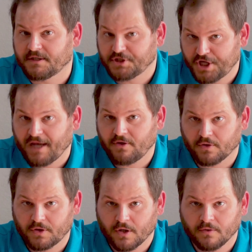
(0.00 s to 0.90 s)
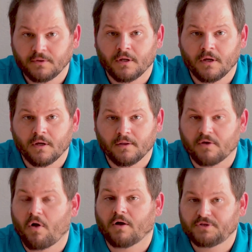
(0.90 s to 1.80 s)
to check your code,
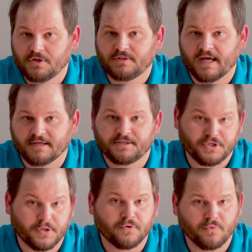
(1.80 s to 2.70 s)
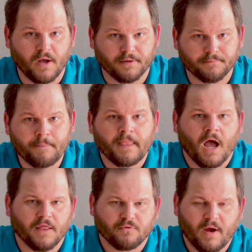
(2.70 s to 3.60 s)
there are two tests you can run.
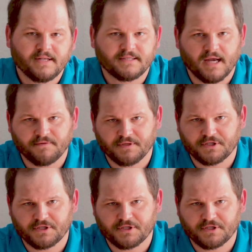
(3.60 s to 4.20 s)
On the right side of the